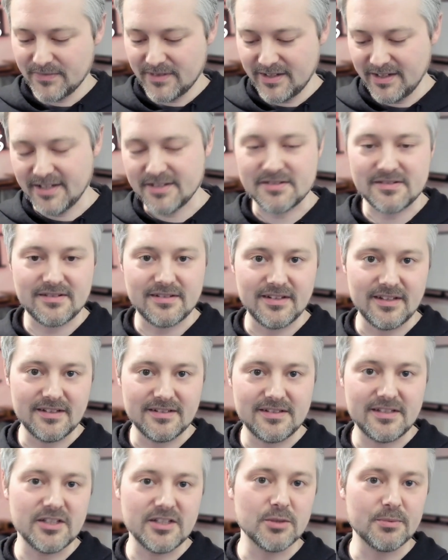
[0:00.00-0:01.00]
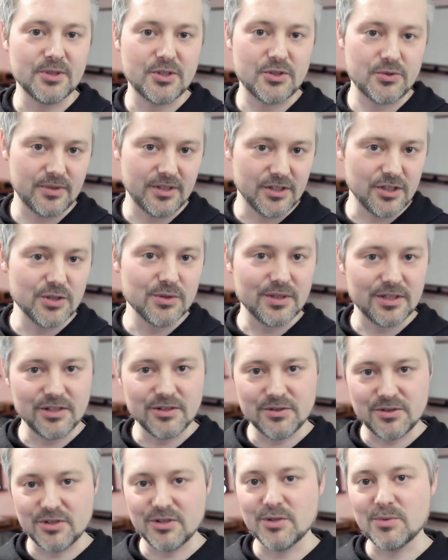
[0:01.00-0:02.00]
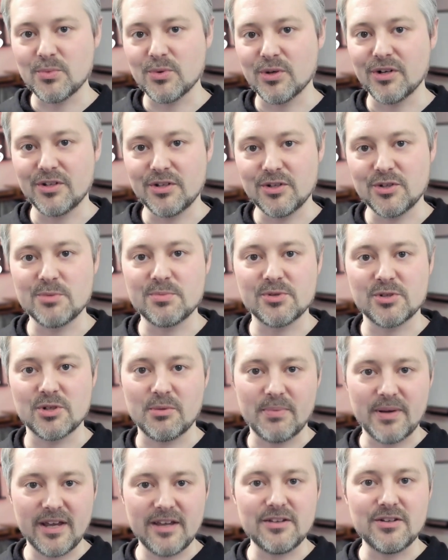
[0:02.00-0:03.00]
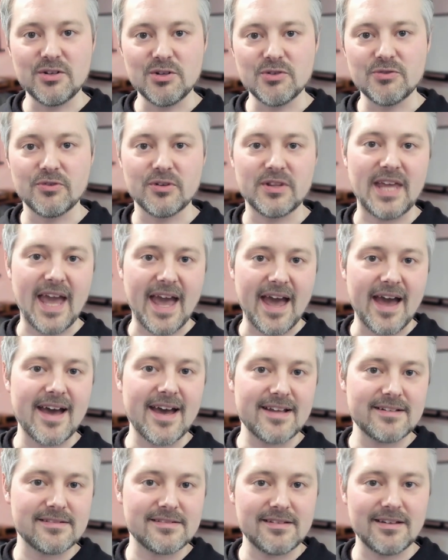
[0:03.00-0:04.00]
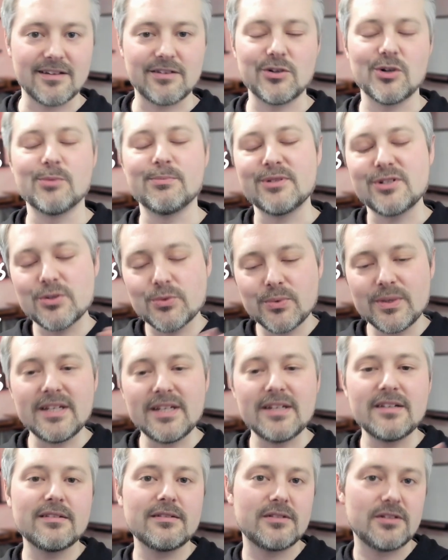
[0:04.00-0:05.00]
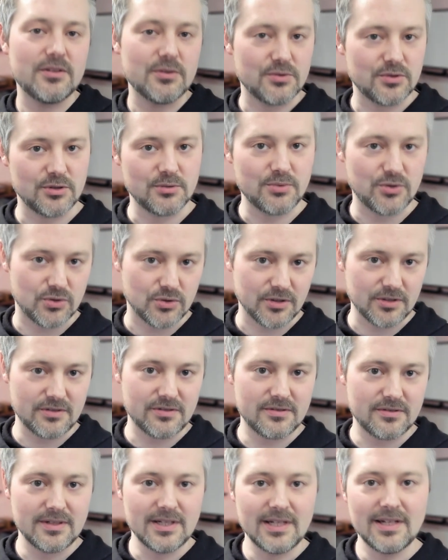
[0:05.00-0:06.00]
It's the deal between you and YouTube where YouTube's going to pay you for the ads that go between the YouTube shorts.